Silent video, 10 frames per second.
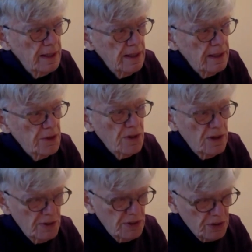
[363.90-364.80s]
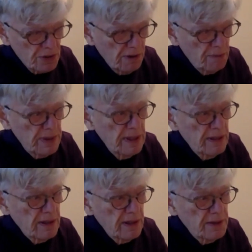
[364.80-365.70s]
Don't always just go up and
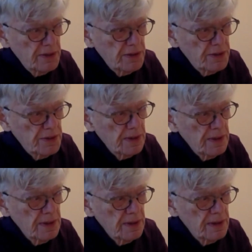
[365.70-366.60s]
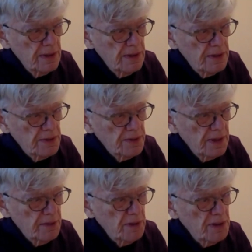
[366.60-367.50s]
down either, just these are
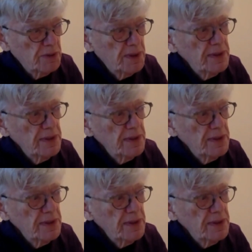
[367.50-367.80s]
sideways ones.